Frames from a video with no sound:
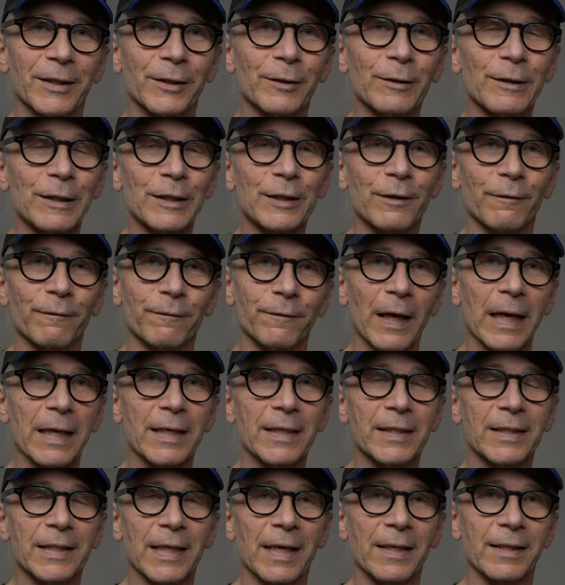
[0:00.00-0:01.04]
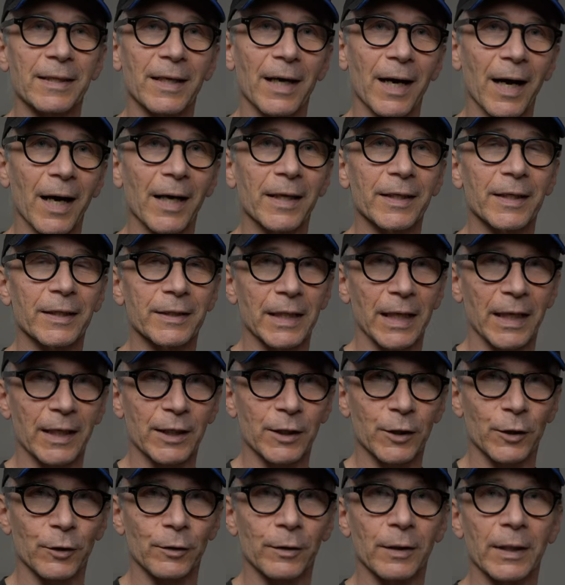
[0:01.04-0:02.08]
Use the face and eye
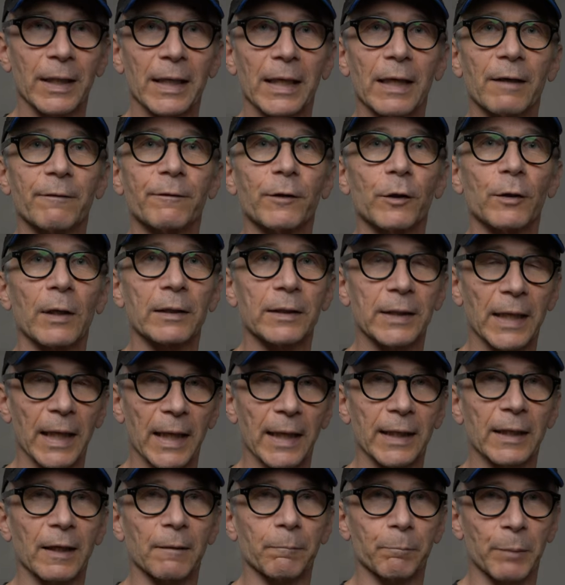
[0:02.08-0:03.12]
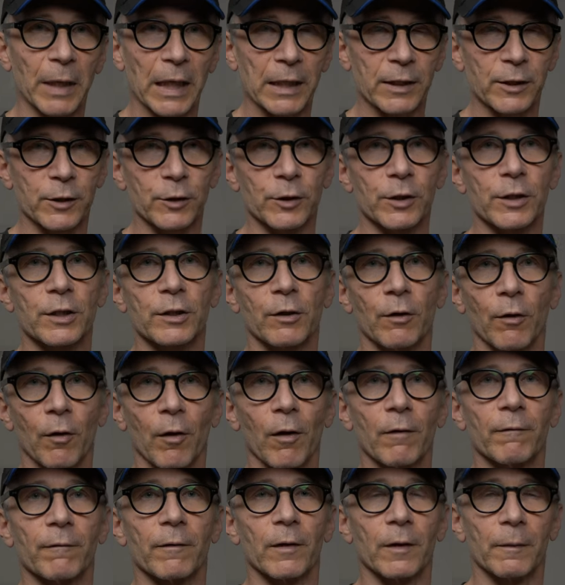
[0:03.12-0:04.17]
detection if you are taking pictures
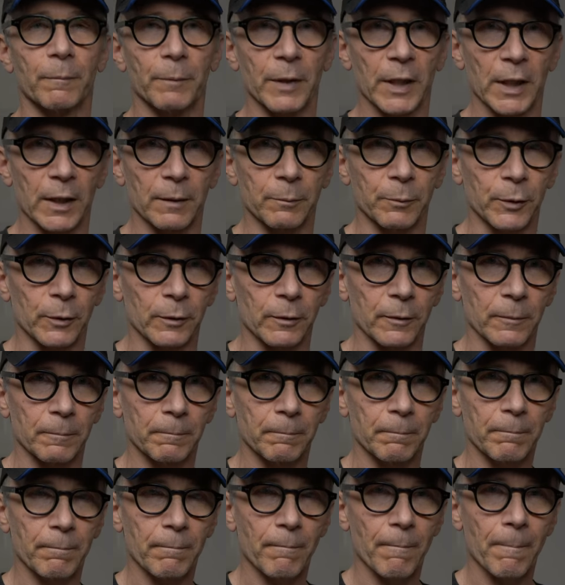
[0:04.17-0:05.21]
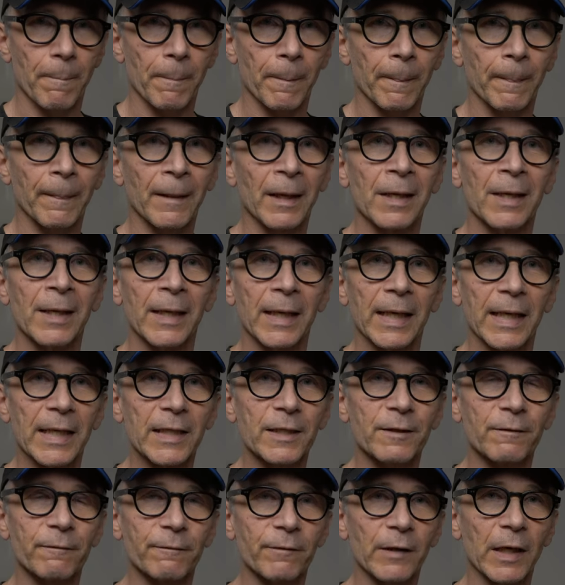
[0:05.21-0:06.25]
of people.
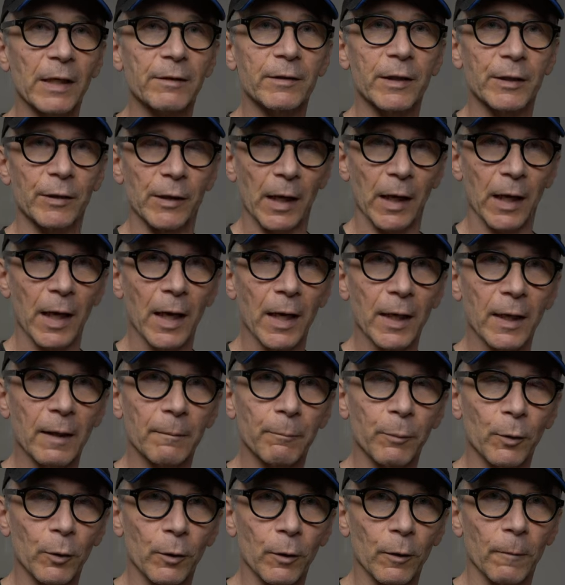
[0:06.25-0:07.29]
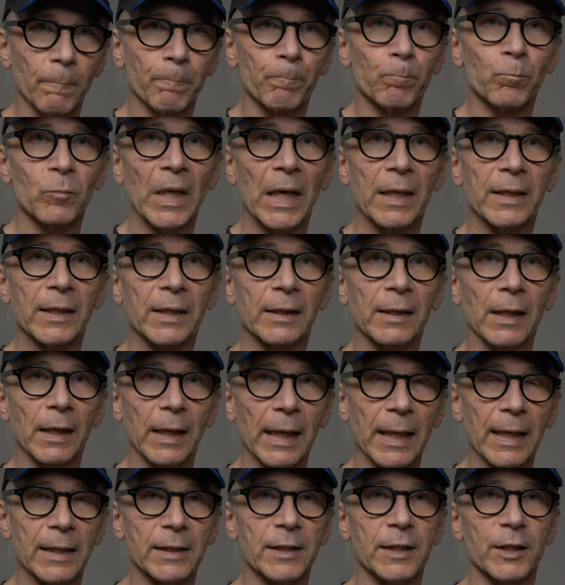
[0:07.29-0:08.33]
It's very reliable and it
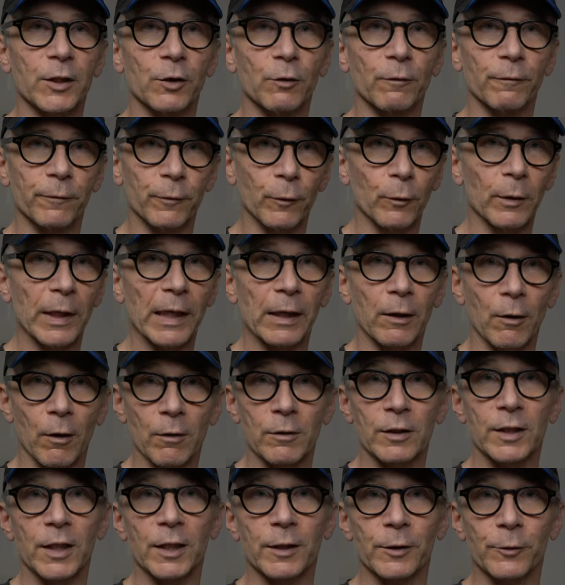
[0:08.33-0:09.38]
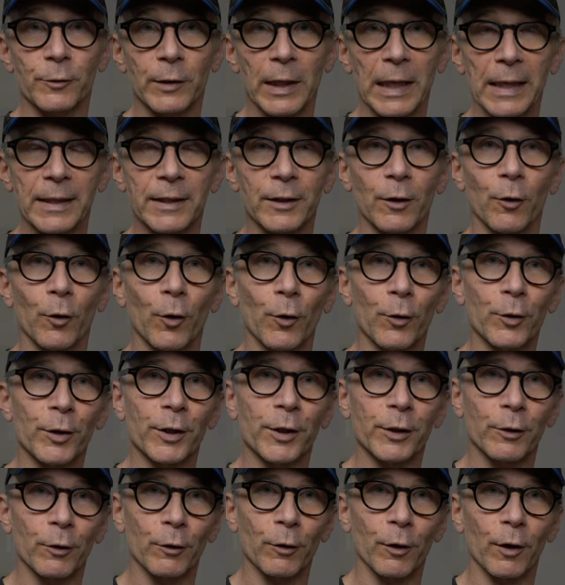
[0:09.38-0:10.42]
lets you fully concentrate on
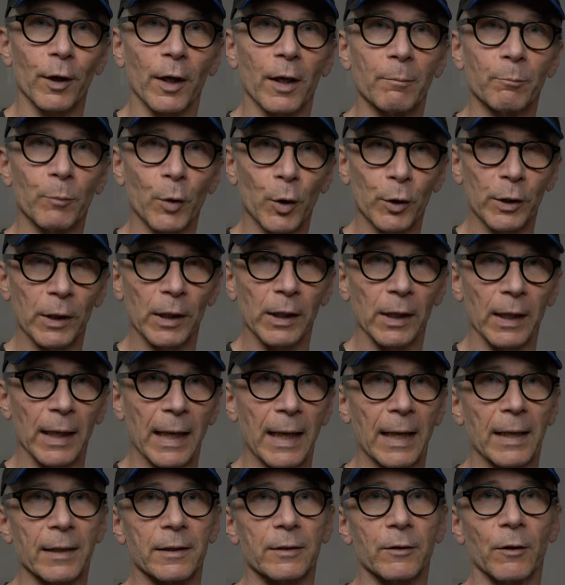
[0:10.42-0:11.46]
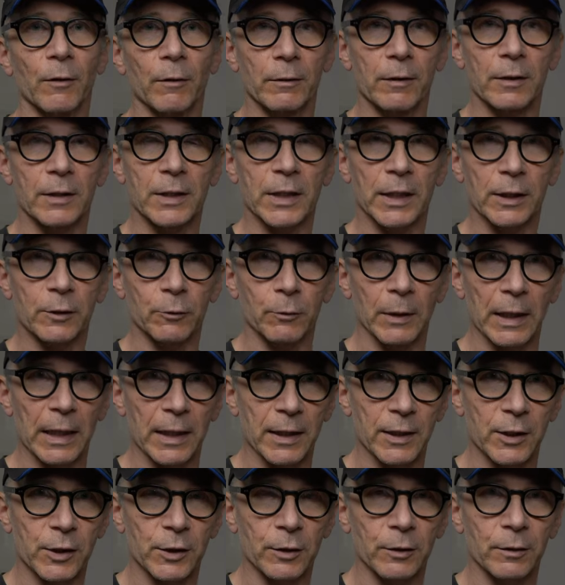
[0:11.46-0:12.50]
your model and on the
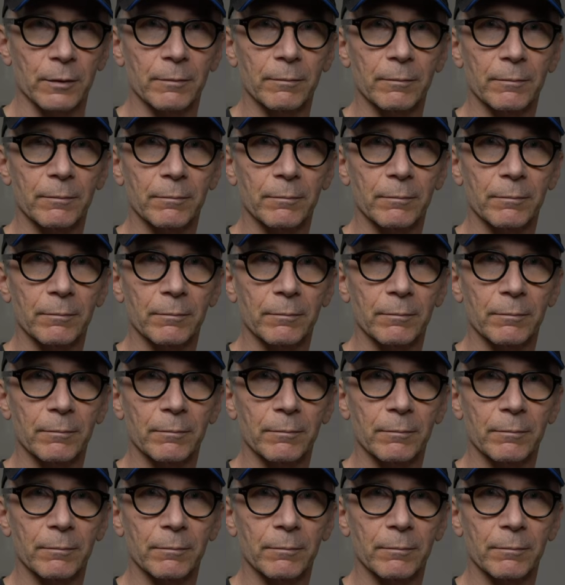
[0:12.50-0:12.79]
situation